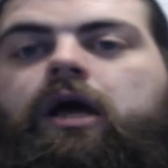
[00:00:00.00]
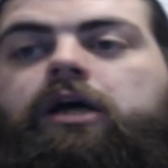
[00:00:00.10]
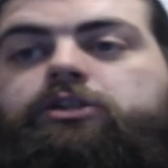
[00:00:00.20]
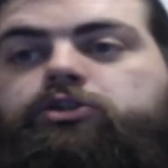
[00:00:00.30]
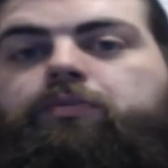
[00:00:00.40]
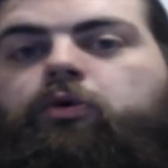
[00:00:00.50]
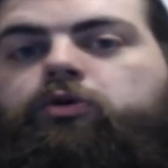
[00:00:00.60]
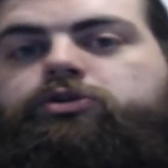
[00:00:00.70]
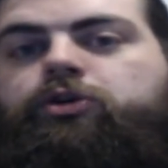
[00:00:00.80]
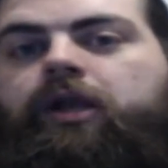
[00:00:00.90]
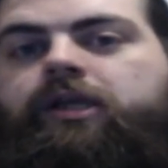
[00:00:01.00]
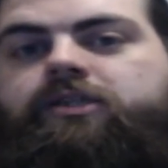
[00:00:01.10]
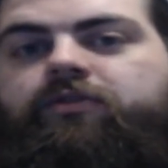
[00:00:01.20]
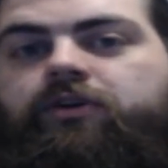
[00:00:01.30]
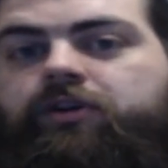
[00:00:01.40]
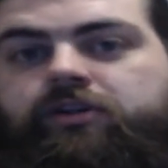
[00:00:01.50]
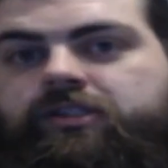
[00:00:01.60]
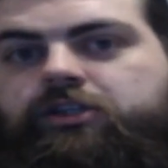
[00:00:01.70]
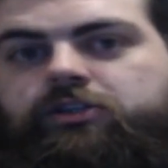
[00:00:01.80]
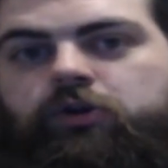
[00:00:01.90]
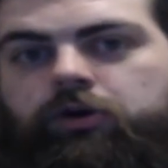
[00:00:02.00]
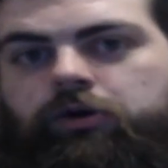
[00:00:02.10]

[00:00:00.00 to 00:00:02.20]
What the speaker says: and start posting your links over it, because that's not